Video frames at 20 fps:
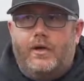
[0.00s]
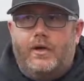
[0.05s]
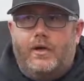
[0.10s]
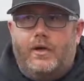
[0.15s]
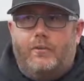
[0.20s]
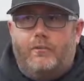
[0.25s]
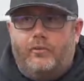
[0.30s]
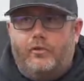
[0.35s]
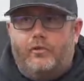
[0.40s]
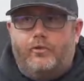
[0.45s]

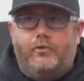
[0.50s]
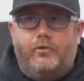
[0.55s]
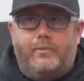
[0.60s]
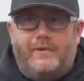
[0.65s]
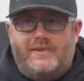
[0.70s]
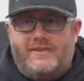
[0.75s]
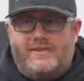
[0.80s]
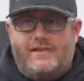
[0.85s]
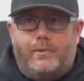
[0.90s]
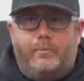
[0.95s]
Those will
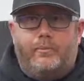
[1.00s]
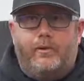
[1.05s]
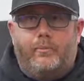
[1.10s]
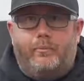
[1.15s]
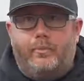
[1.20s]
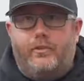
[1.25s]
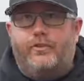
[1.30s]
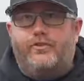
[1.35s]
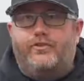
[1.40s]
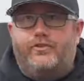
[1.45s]
be
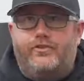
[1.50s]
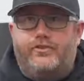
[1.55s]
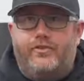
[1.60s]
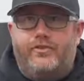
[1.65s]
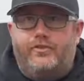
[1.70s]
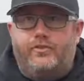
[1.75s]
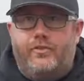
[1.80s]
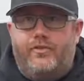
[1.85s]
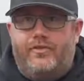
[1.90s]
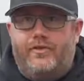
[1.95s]
separate
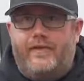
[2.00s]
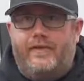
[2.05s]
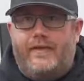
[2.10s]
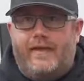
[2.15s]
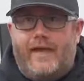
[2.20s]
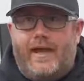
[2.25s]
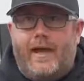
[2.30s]
purchases within the